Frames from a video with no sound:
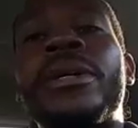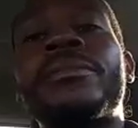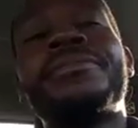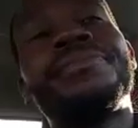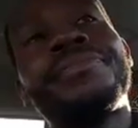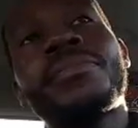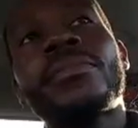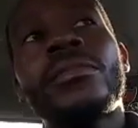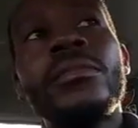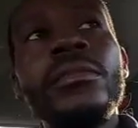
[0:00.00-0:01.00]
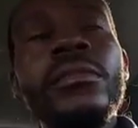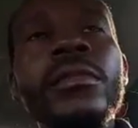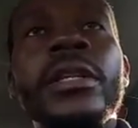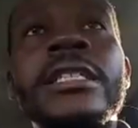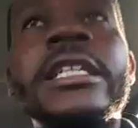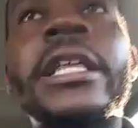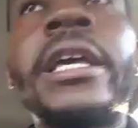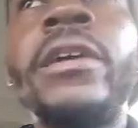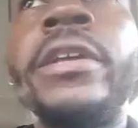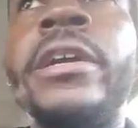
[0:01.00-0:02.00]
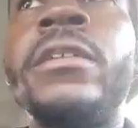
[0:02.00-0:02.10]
but that's neither here nor